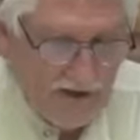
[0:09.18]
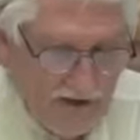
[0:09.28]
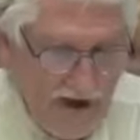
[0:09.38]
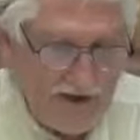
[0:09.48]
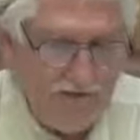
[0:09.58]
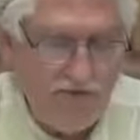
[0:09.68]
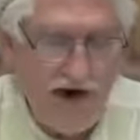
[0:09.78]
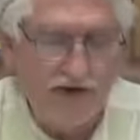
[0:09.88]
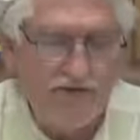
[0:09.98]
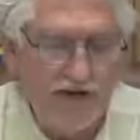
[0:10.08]
Crazy
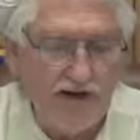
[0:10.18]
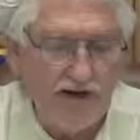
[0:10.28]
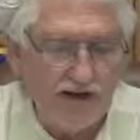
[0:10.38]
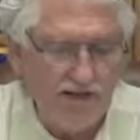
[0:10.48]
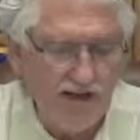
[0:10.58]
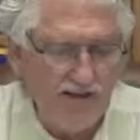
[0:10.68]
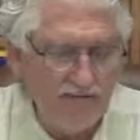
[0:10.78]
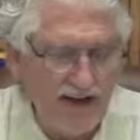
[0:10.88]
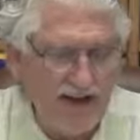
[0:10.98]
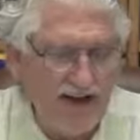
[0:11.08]
Fox Fitness, young
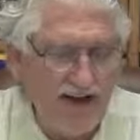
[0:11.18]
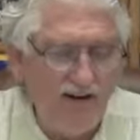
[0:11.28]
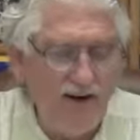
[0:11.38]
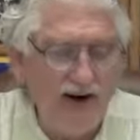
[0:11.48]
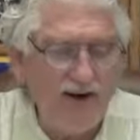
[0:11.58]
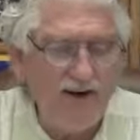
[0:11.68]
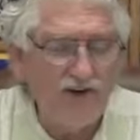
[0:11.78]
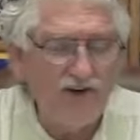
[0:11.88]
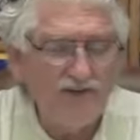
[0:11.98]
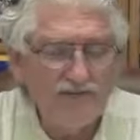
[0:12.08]
man, how are
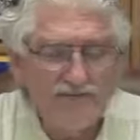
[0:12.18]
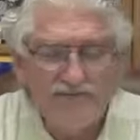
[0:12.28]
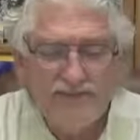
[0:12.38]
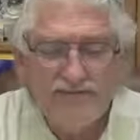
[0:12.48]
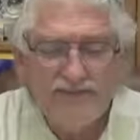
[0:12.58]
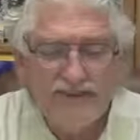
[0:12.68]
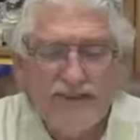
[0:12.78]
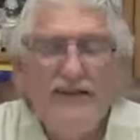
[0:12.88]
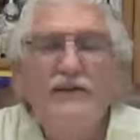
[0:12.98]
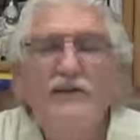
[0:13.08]
you?
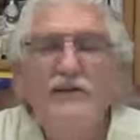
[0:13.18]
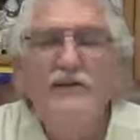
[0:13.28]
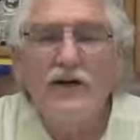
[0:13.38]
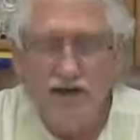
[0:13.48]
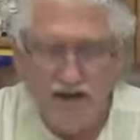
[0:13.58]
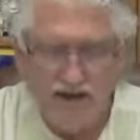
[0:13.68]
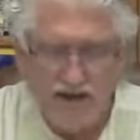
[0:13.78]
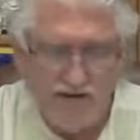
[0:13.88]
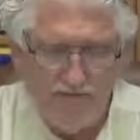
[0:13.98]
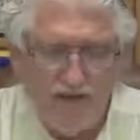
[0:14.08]
You
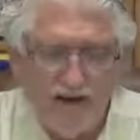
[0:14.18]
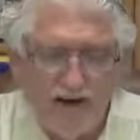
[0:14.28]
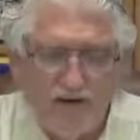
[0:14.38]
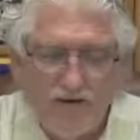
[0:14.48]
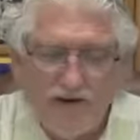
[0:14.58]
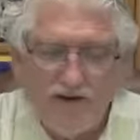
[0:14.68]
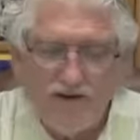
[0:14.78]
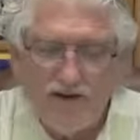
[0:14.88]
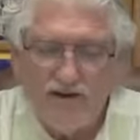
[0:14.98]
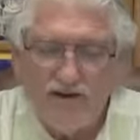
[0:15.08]
doing it? Really
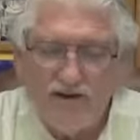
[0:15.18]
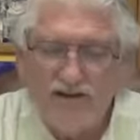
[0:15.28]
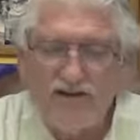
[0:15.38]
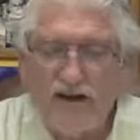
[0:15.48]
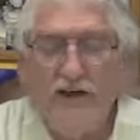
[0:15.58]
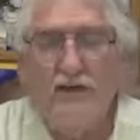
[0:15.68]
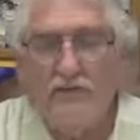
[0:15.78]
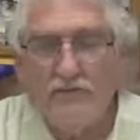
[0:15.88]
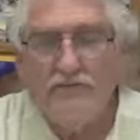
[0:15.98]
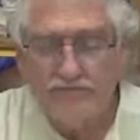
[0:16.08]
enjoying the disc? Thank
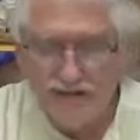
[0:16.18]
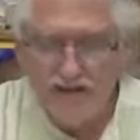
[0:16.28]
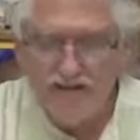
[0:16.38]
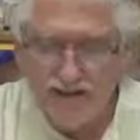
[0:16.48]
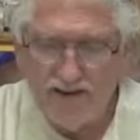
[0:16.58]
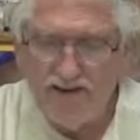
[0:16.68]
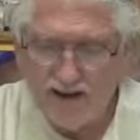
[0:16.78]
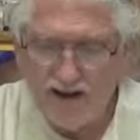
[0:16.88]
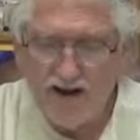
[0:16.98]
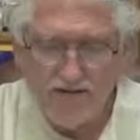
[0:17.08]
you. Thank you. This
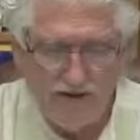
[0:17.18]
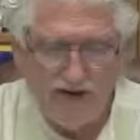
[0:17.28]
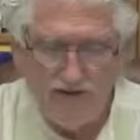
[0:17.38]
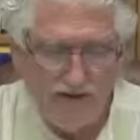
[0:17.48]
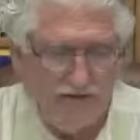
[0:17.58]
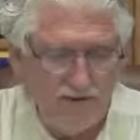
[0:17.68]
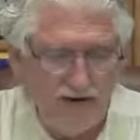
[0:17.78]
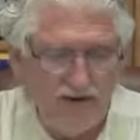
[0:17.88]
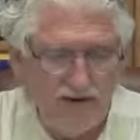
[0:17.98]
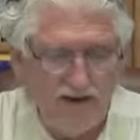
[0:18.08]
set. Oh, thank you,
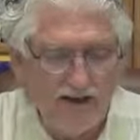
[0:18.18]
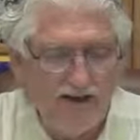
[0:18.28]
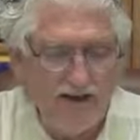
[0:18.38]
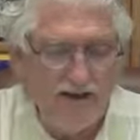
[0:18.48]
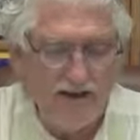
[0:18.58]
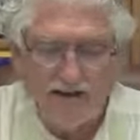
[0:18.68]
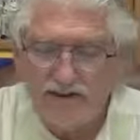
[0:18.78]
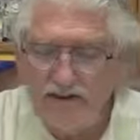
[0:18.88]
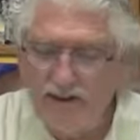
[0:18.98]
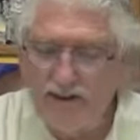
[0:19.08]
man. You're a good
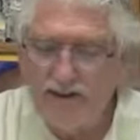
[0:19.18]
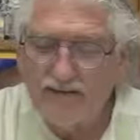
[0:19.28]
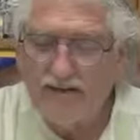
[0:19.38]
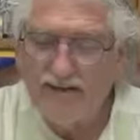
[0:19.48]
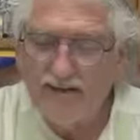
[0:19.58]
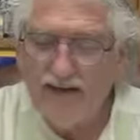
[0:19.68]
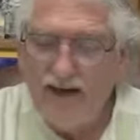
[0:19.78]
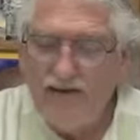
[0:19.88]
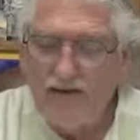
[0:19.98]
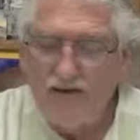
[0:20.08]
dude here, man.
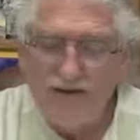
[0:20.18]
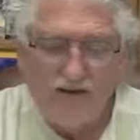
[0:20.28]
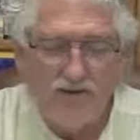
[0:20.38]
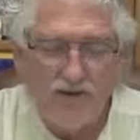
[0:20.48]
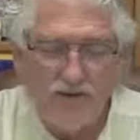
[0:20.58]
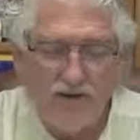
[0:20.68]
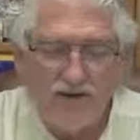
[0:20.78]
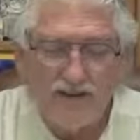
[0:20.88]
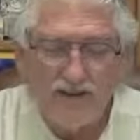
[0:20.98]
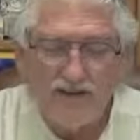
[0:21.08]
At your school for the
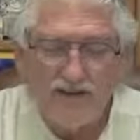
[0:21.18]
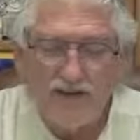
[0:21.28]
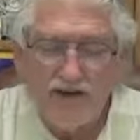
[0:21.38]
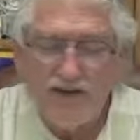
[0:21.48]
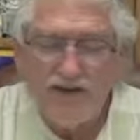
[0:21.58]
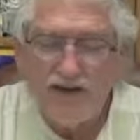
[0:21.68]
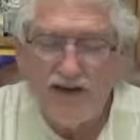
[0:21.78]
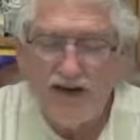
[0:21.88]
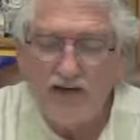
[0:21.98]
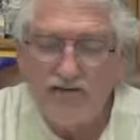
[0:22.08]
ones like myself who
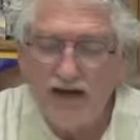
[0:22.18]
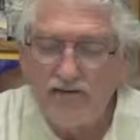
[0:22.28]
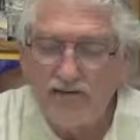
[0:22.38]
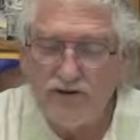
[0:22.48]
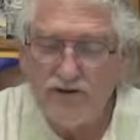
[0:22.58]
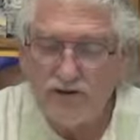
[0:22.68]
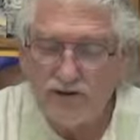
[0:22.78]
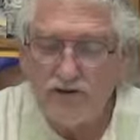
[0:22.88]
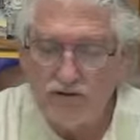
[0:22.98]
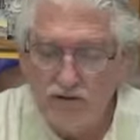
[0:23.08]
cannot travel to your
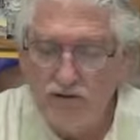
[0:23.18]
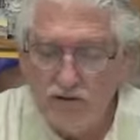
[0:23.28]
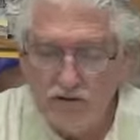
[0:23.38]
school.